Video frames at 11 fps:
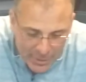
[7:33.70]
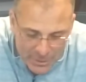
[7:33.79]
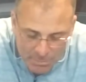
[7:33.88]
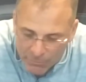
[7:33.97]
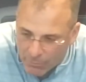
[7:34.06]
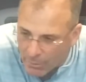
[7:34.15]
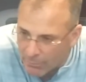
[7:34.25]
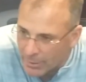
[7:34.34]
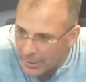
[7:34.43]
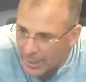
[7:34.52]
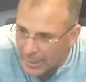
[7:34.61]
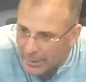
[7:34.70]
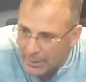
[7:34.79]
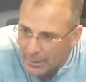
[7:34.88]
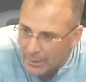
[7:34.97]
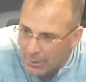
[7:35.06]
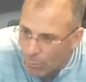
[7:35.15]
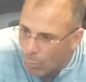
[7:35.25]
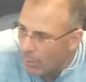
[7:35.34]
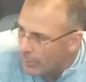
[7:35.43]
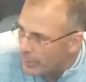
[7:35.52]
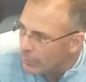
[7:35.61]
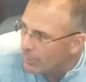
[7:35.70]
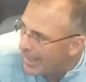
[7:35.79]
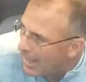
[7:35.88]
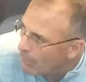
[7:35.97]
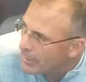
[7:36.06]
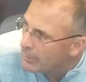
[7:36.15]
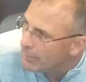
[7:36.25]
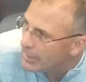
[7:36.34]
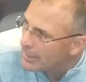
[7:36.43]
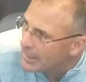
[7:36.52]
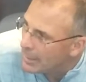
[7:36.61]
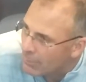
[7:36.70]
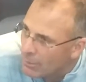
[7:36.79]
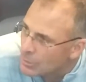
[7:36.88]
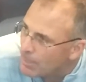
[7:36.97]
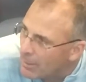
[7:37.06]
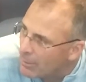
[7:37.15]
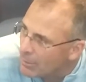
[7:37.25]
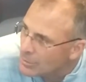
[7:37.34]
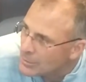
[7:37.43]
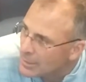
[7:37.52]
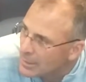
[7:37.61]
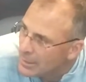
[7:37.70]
said it before. I really like what we do and how we do it and how Coach Powell coaches.